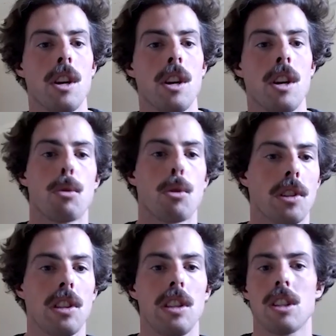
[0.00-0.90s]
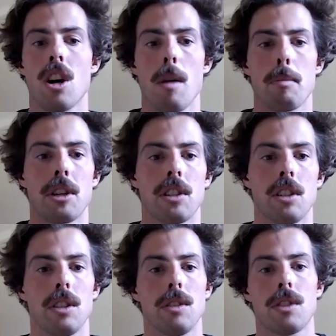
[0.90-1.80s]
supporting
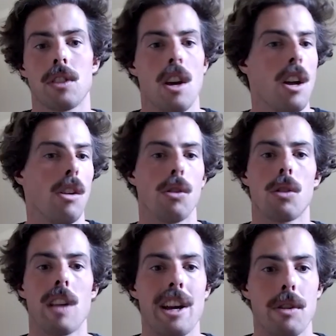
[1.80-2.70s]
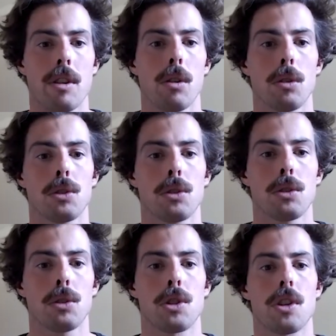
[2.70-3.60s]
cooperatives local agriculture.